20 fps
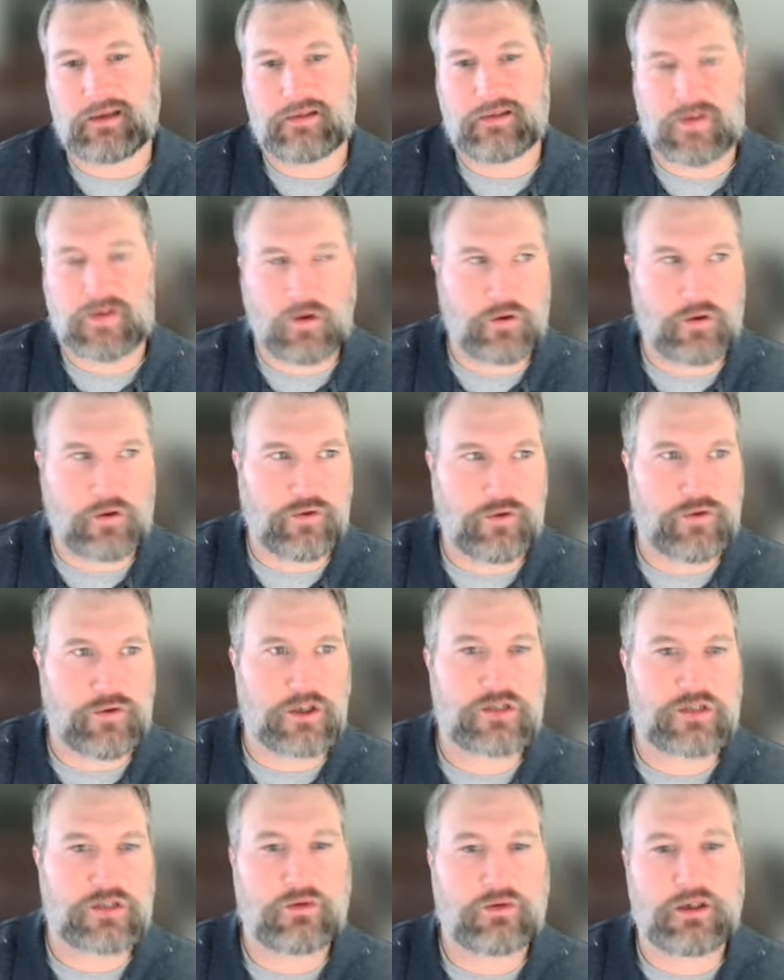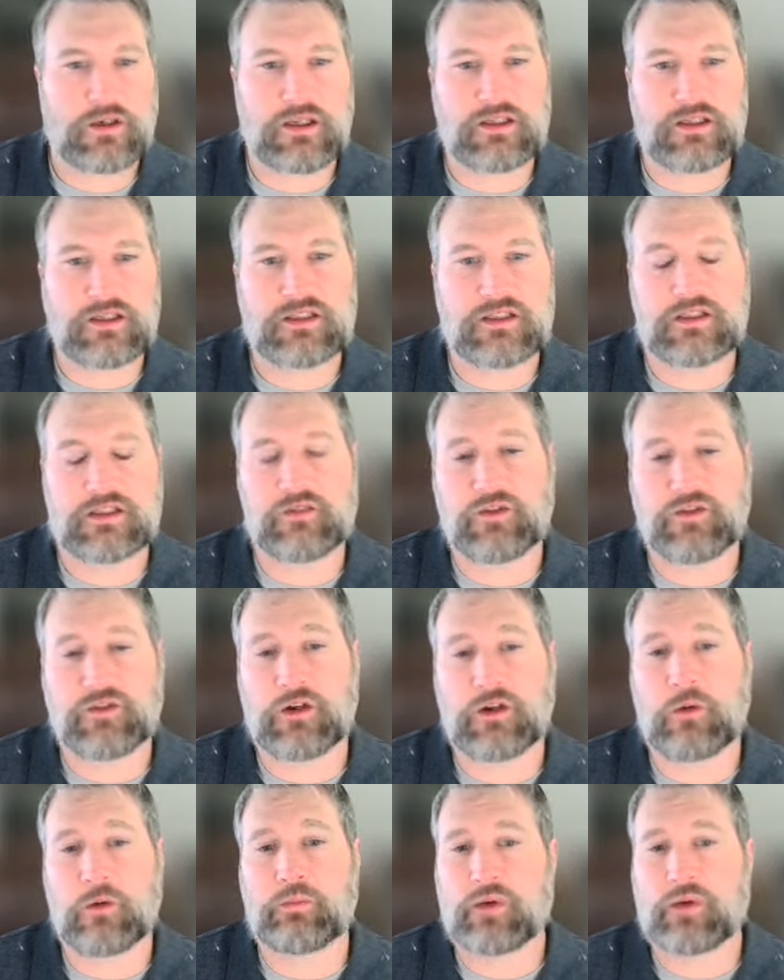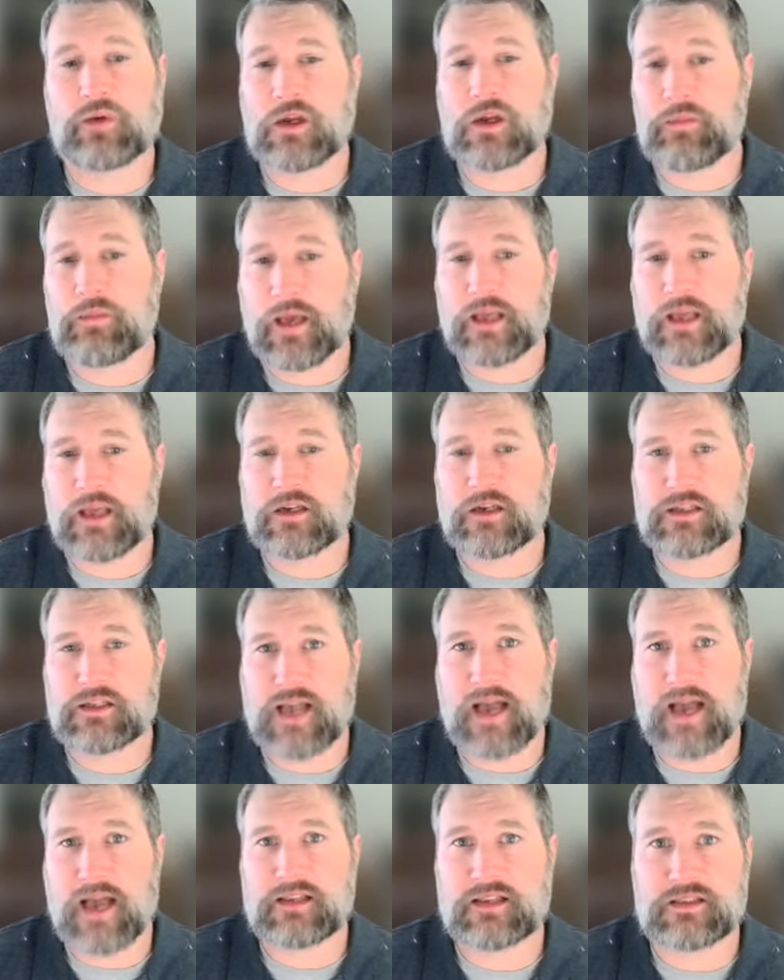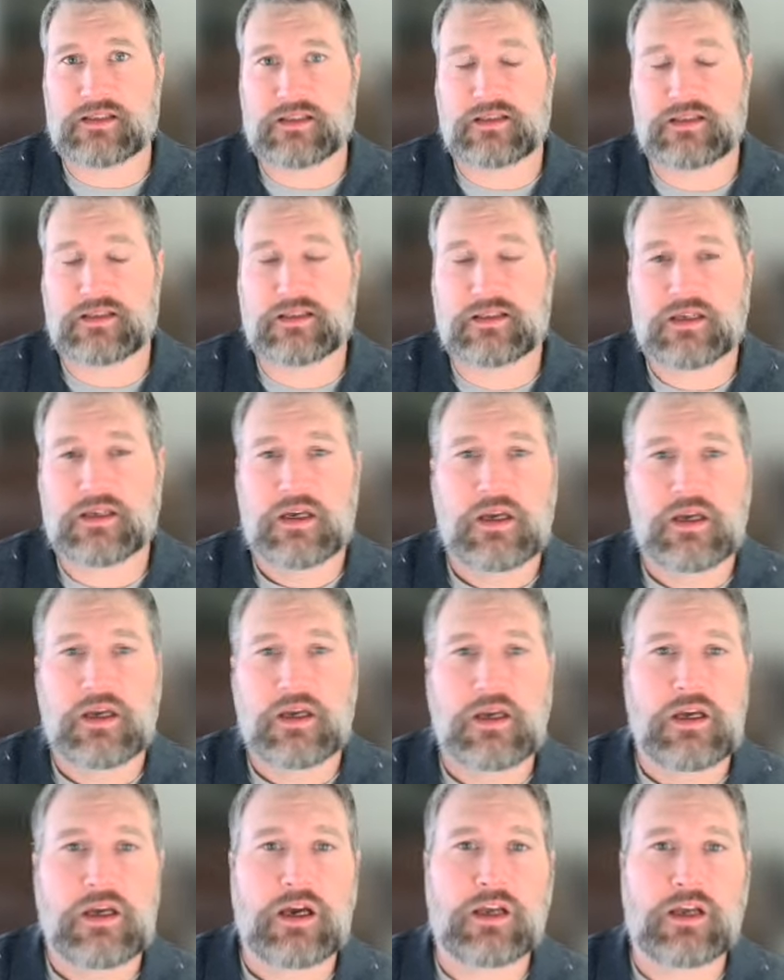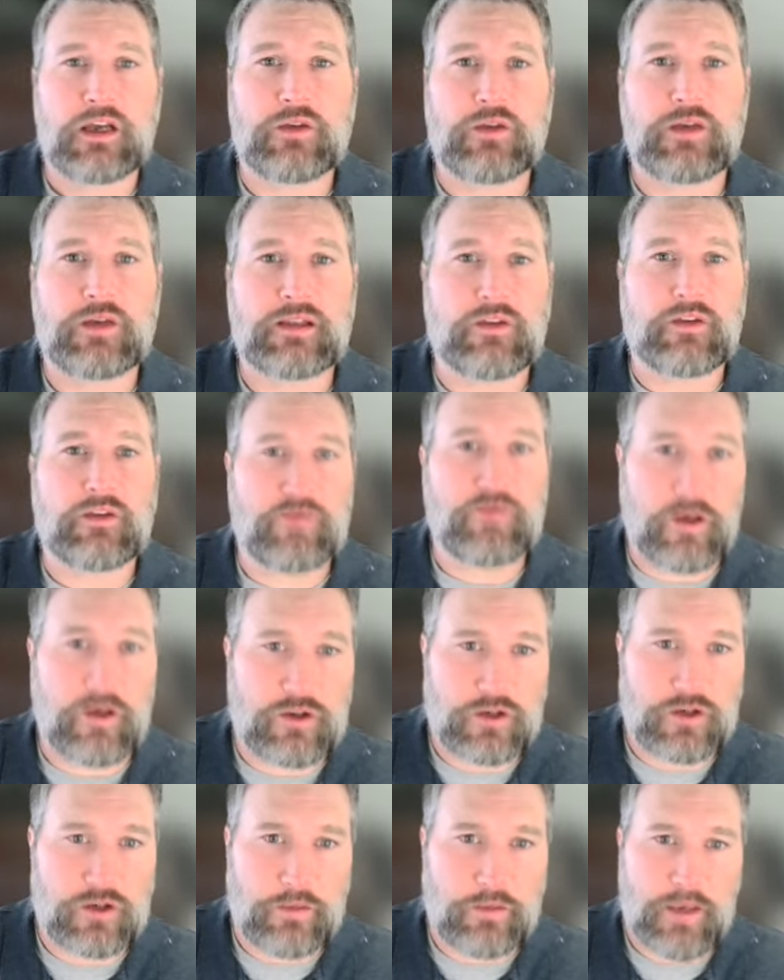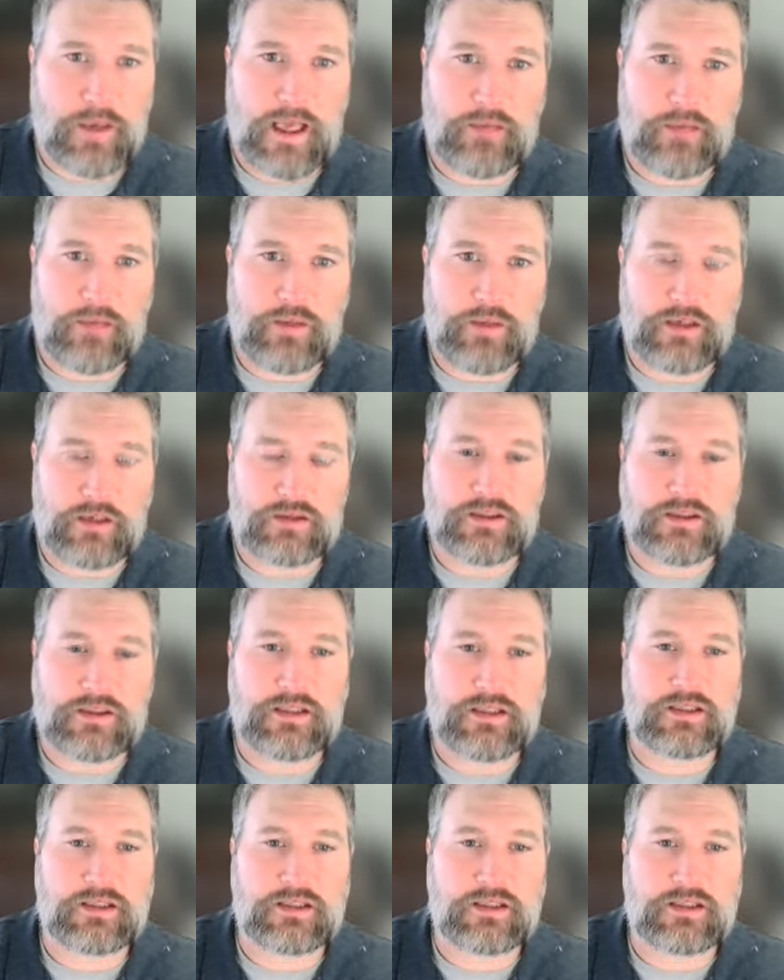So the first one is if you don't prepay your taxes, you get the failure to pay penalty.